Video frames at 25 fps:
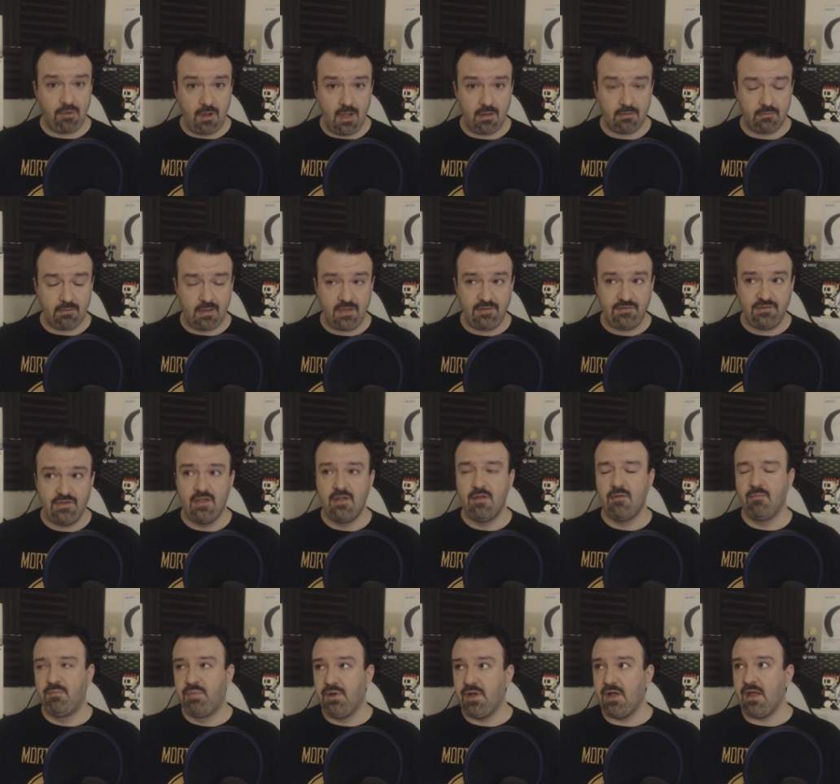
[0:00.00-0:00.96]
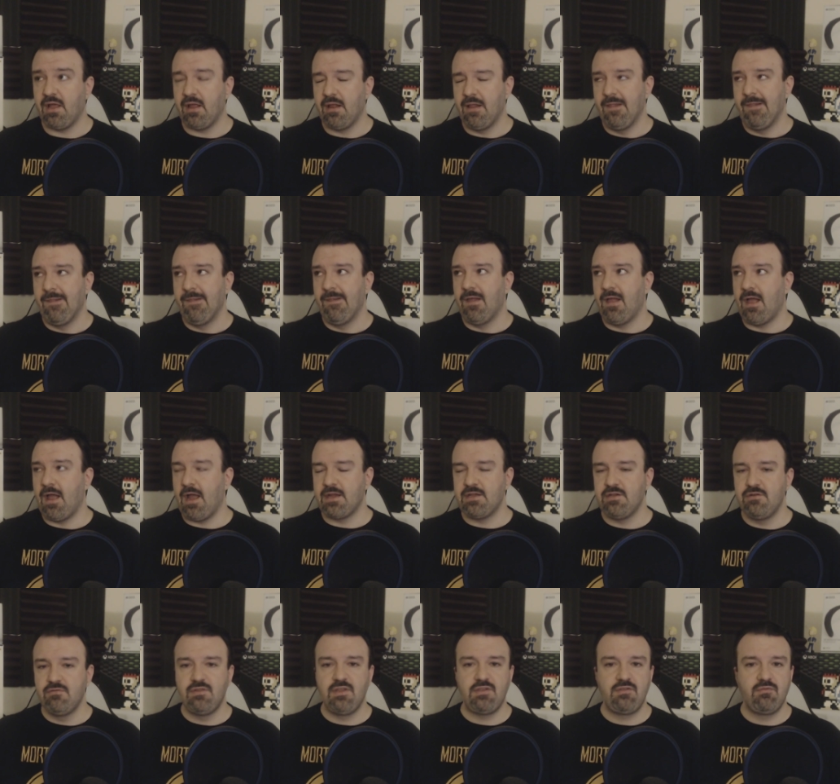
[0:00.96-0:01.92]
progress, but I
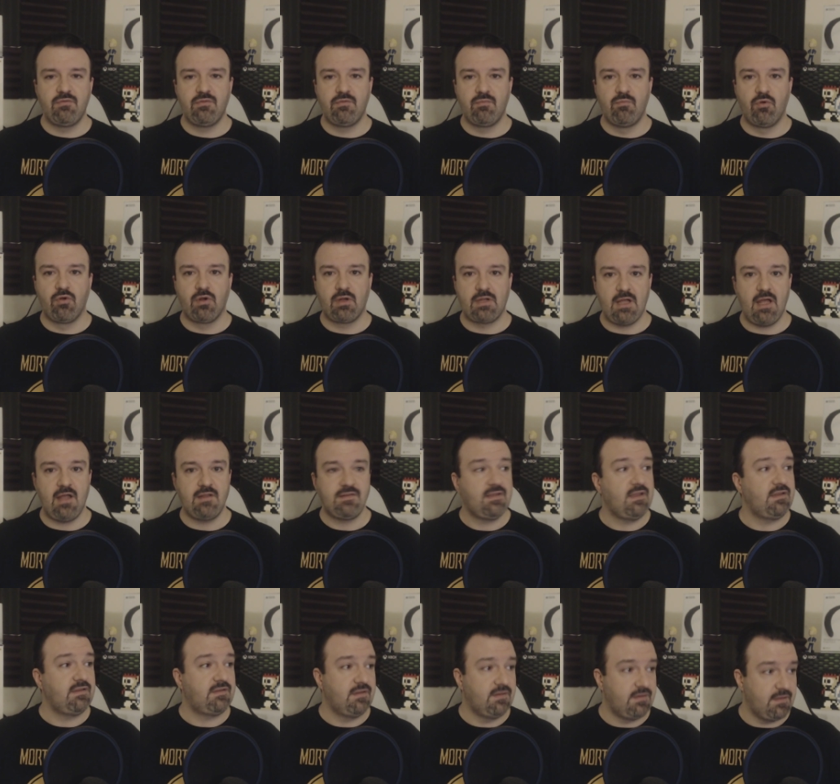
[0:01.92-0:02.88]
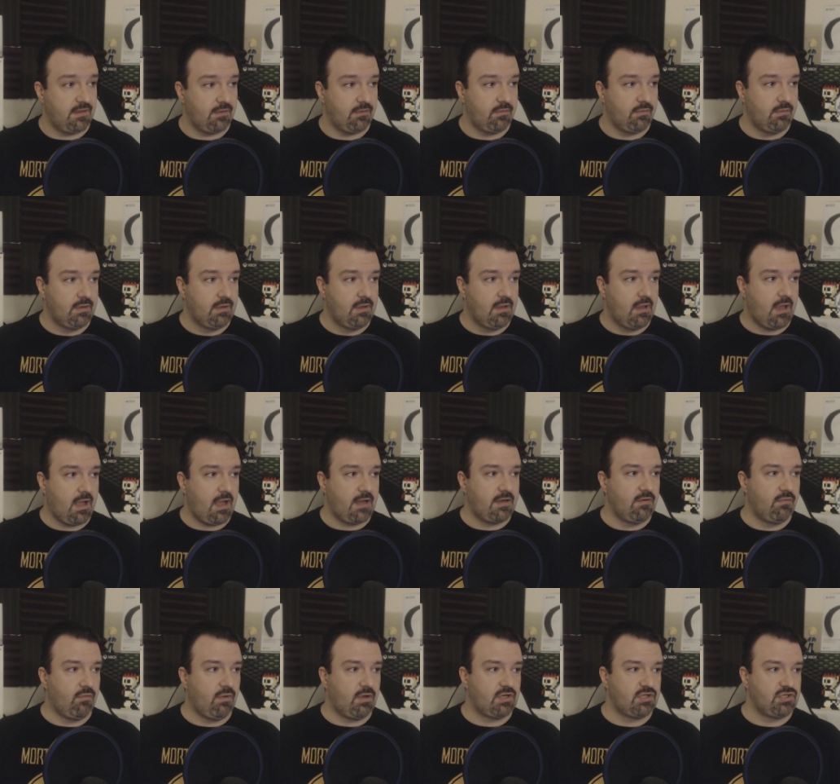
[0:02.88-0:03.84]
knew that there was more content to do. I
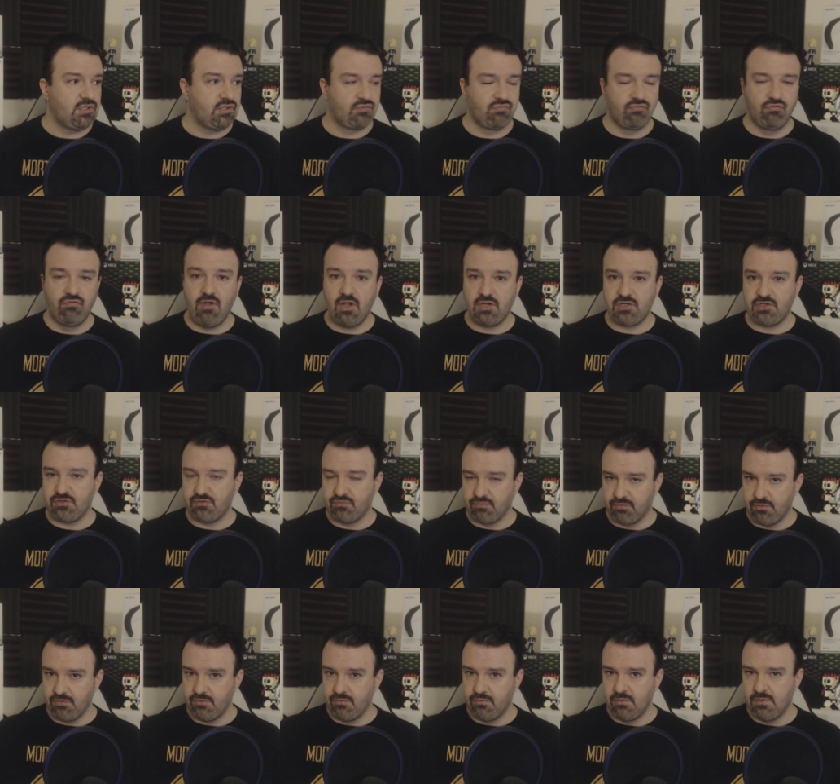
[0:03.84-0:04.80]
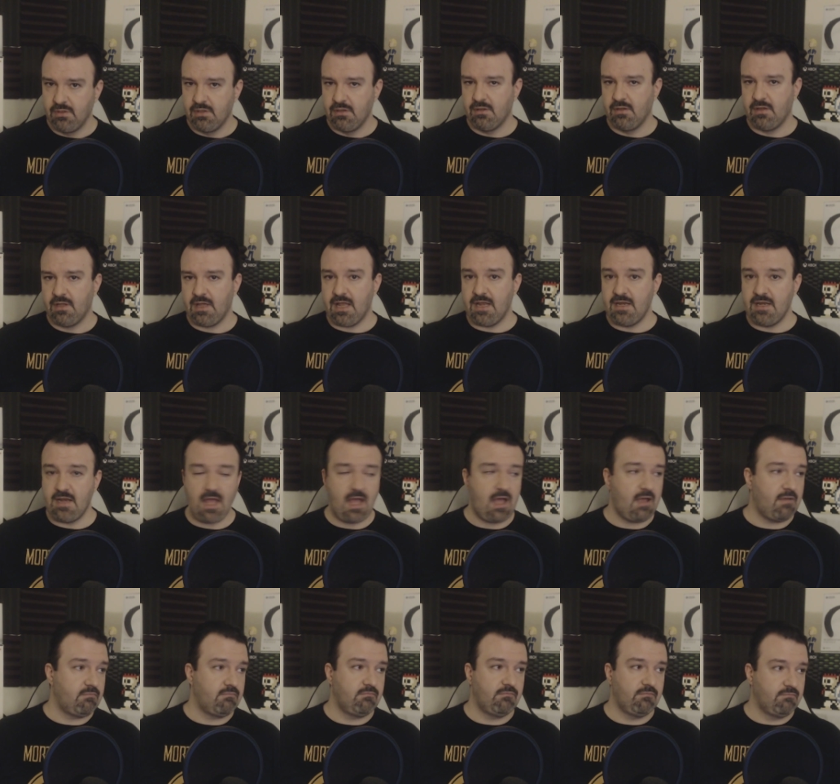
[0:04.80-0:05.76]
didn't want to just rush through and
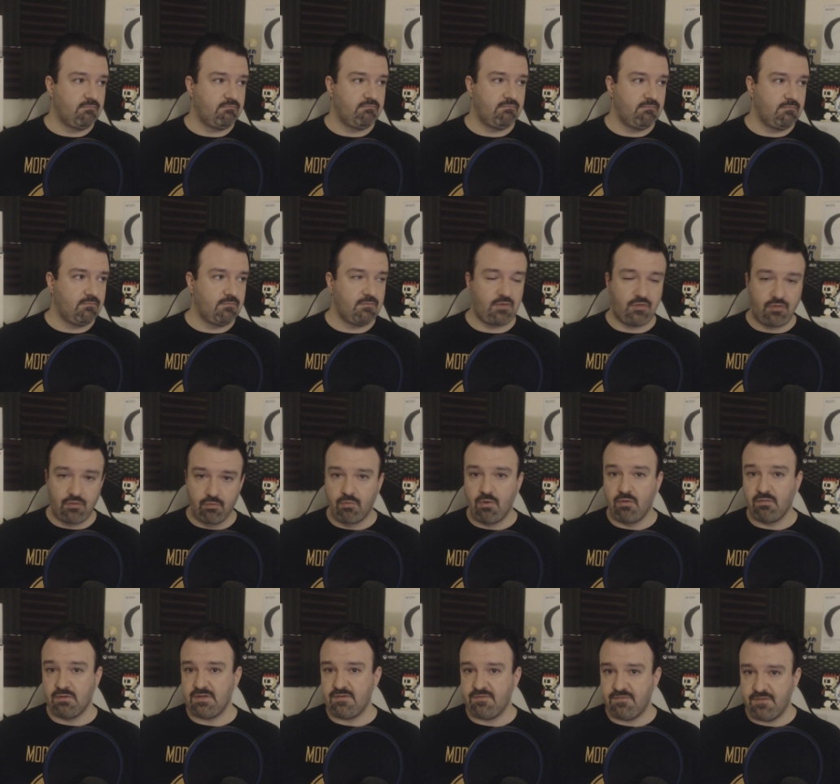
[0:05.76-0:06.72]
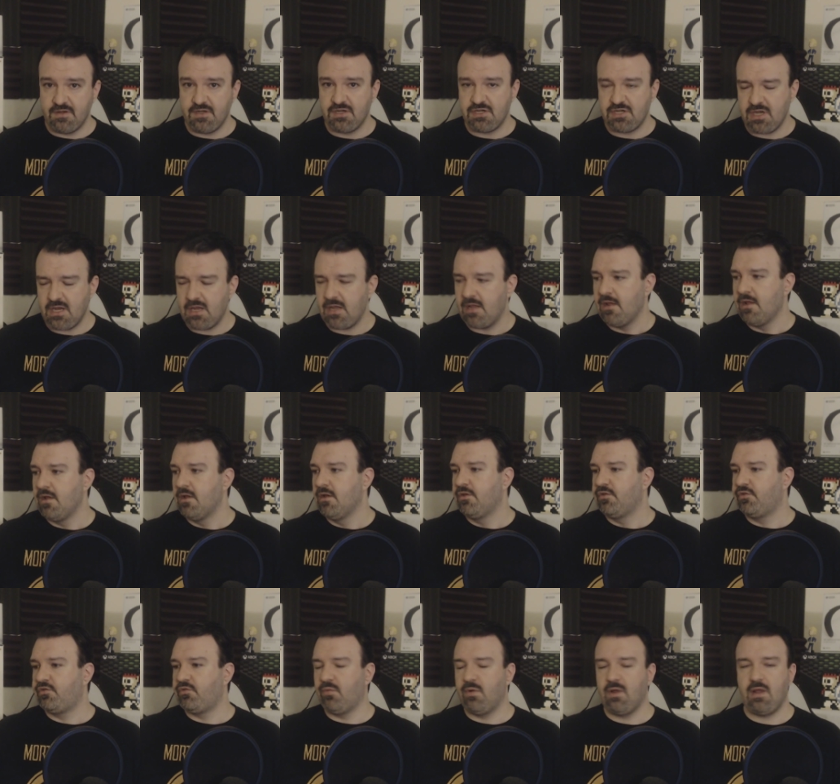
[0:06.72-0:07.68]
not thoroughly finish it.
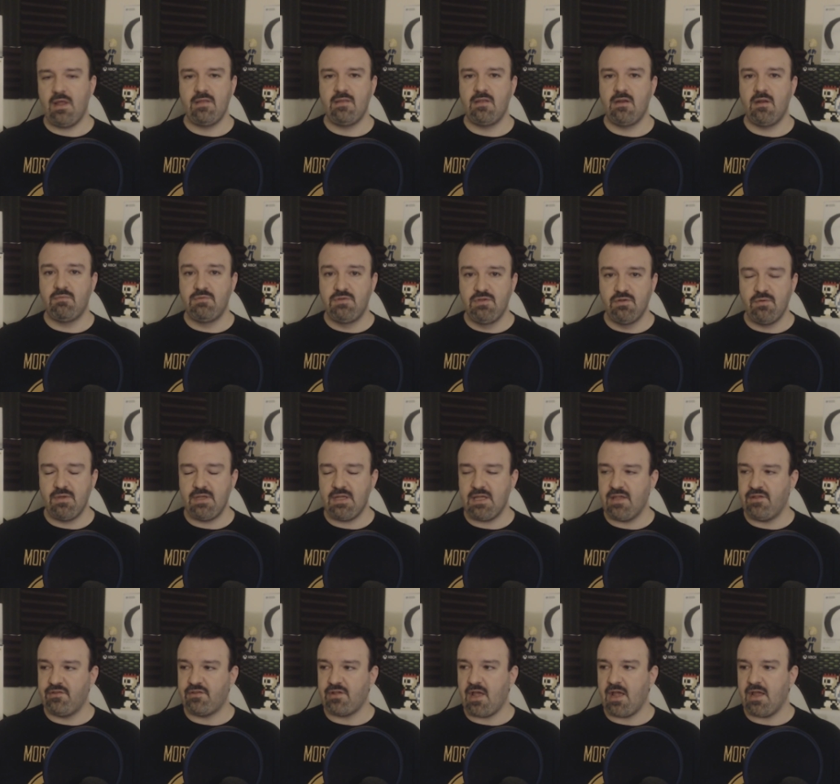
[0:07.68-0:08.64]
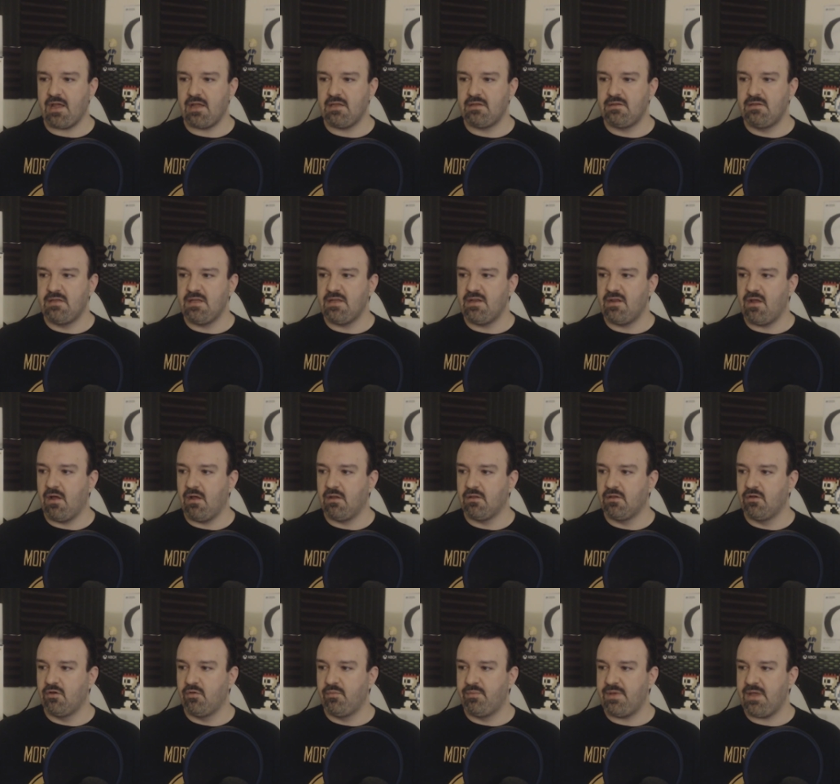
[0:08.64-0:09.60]
So what I ended up doing is I did a
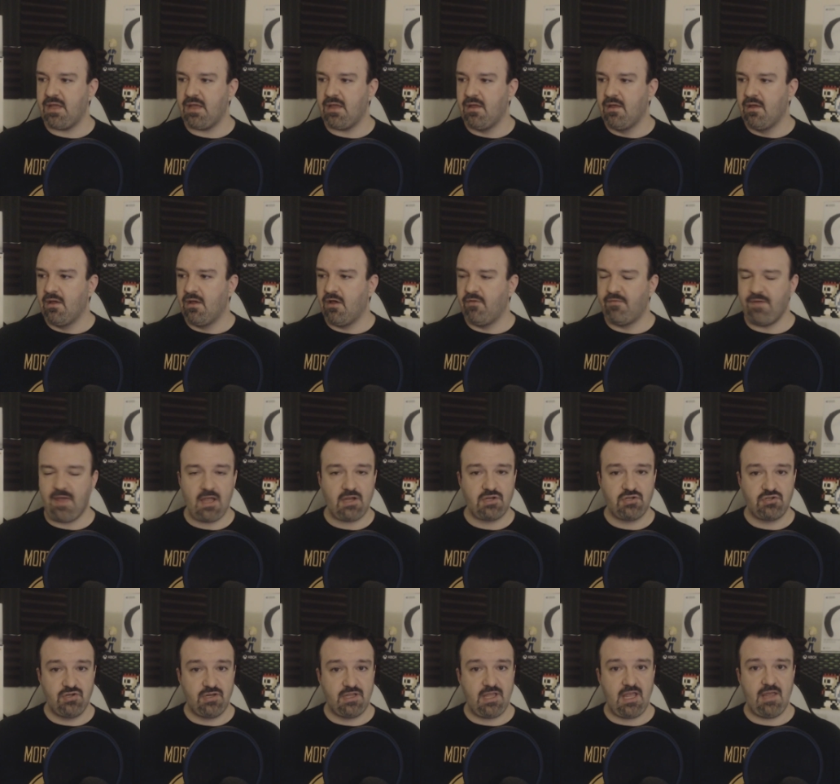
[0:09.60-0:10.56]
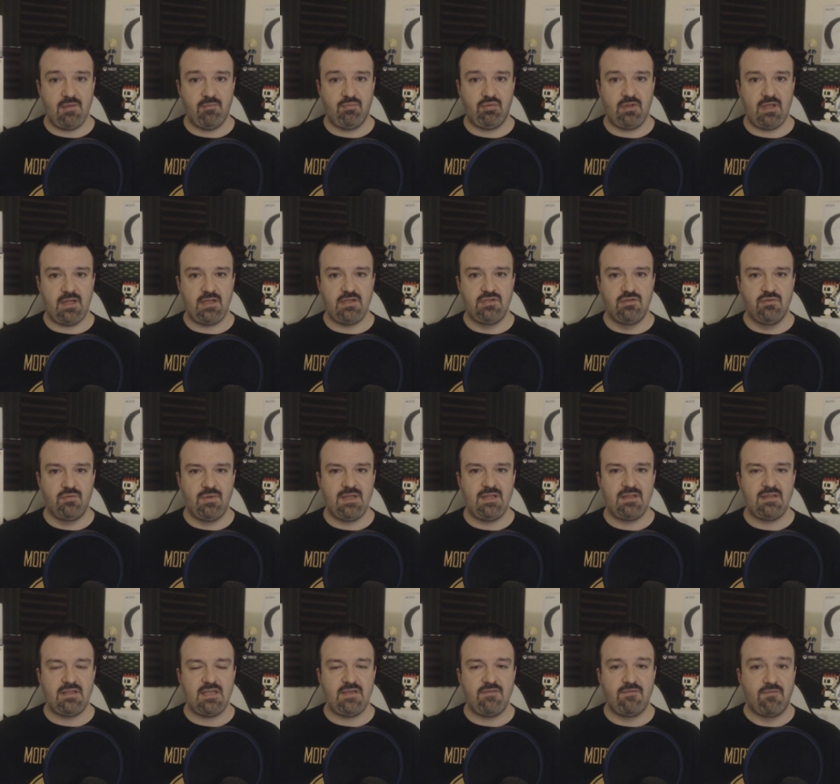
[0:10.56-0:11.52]
little bit of extra gameplay
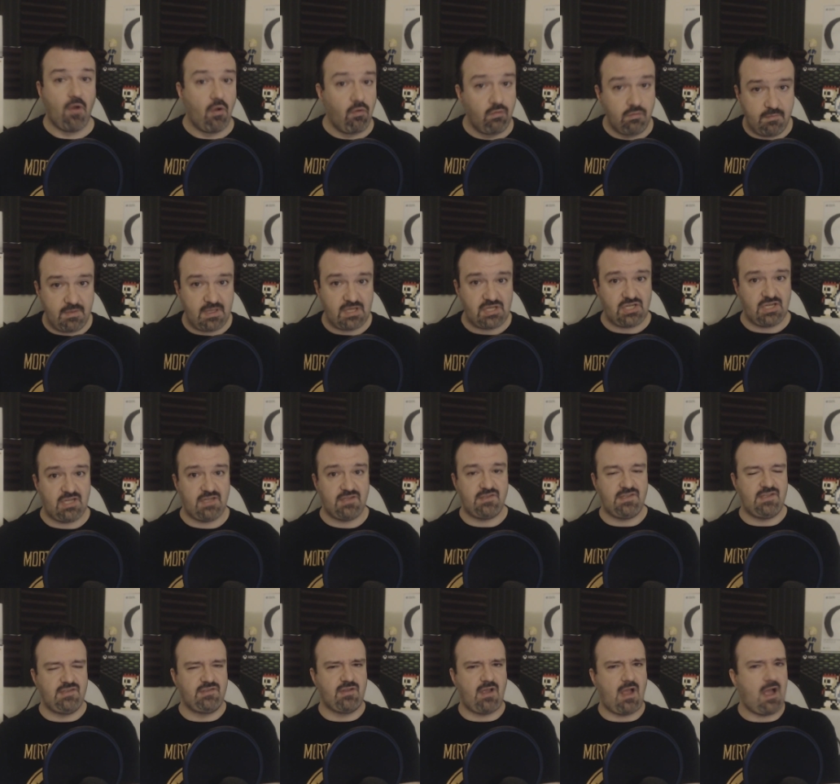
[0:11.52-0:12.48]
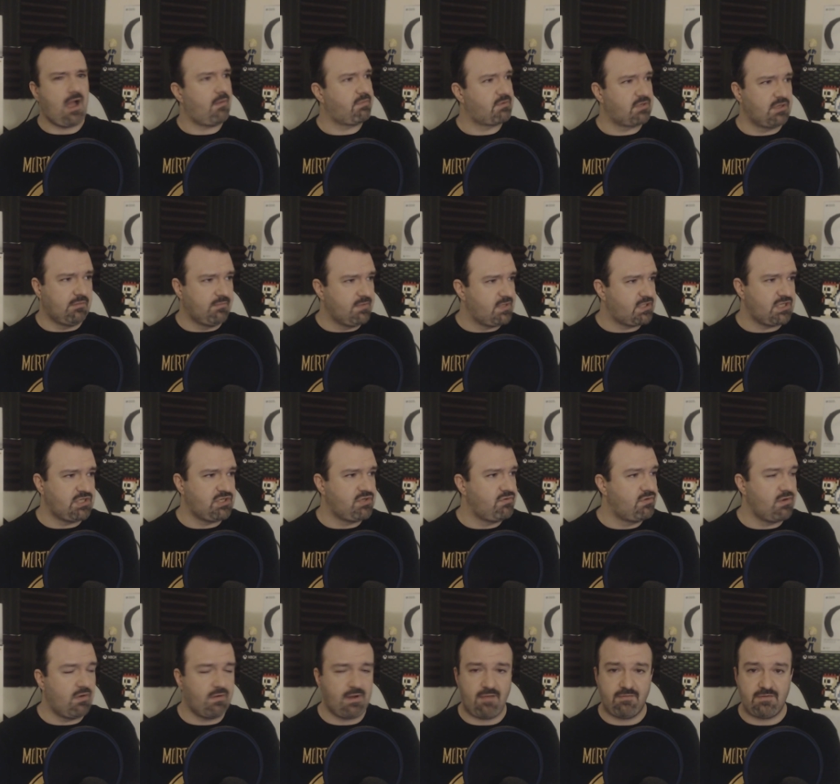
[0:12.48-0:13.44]
doing the phone missions. These are optional missions you
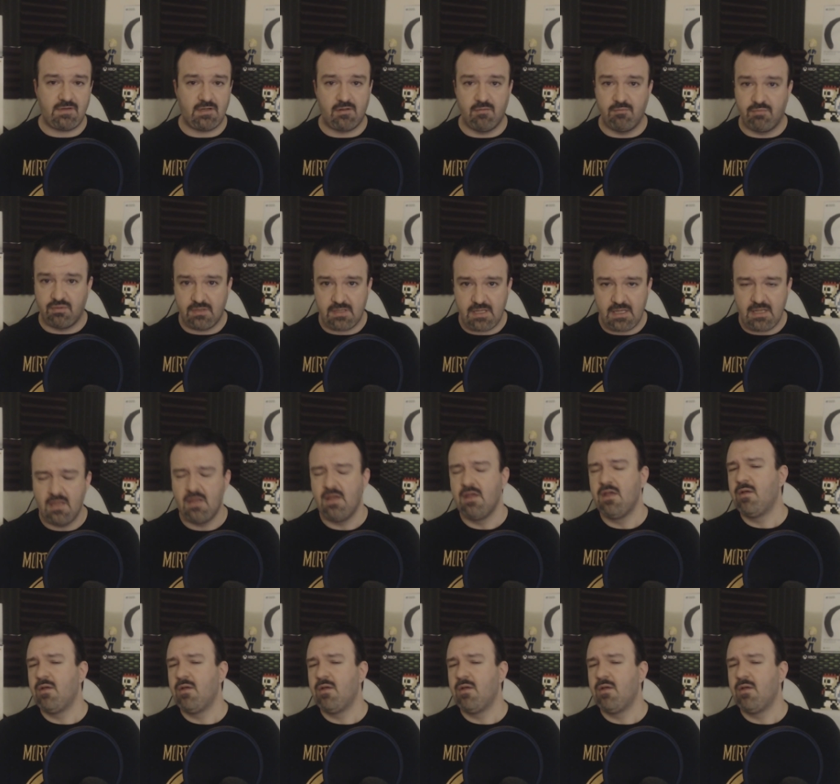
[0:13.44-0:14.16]
don't have to complete,